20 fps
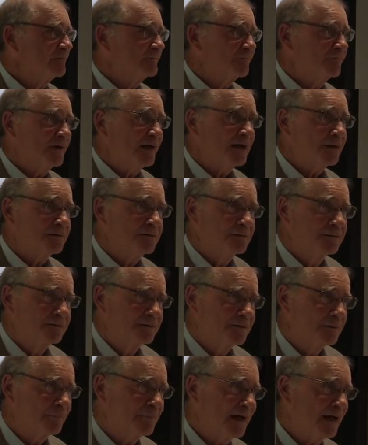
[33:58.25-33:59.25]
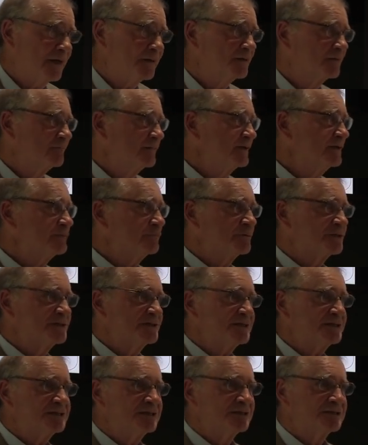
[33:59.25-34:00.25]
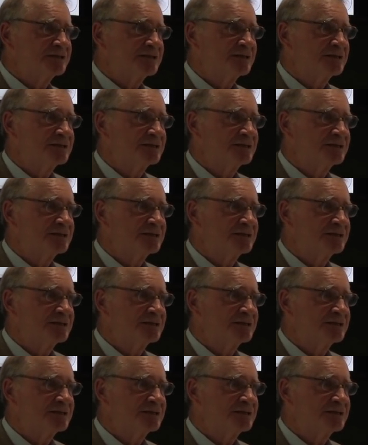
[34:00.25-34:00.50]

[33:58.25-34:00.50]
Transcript: In fact, the path of least resistance